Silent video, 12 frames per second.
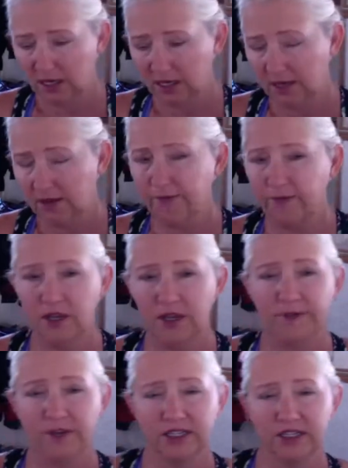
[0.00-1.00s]

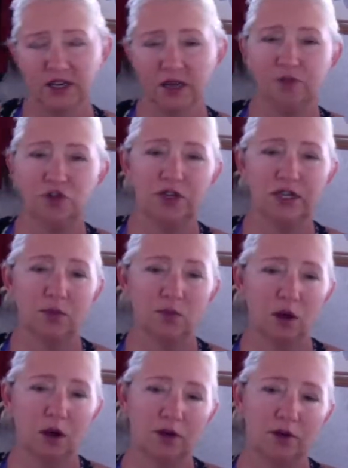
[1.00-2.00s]
If I stop drinking
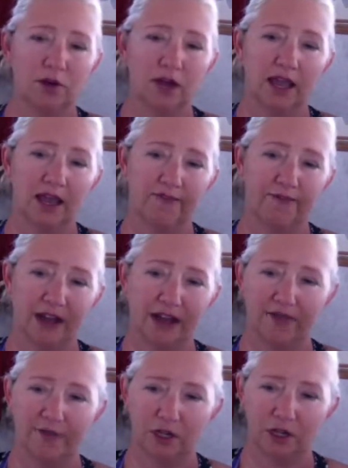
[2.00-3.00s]
water at
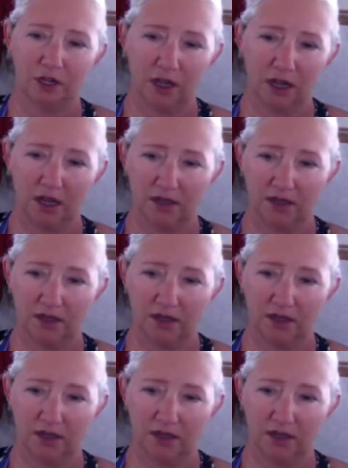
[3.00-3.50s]
5 o'clock,